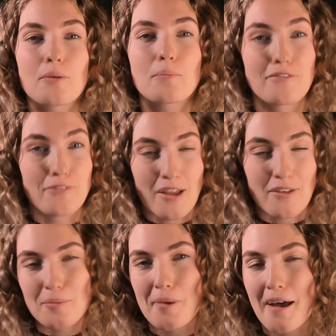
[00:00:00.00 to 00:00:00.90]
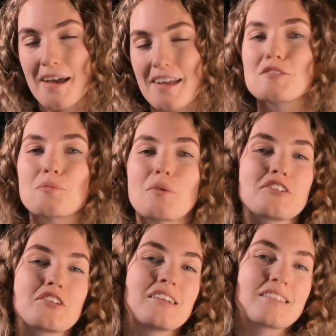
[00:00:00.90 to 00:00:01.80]
My favorite part is when
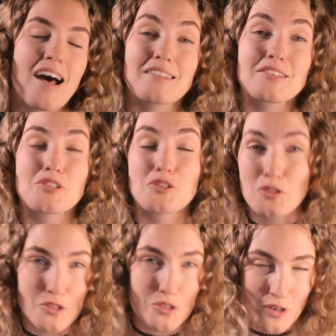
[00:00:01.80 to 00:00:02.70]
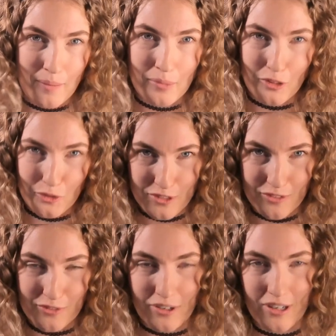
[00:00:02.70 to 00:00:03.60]
she is asked to describe
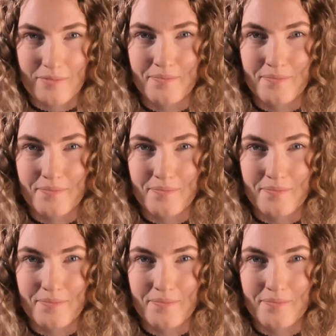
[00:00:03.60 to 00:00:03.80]
Lucifer.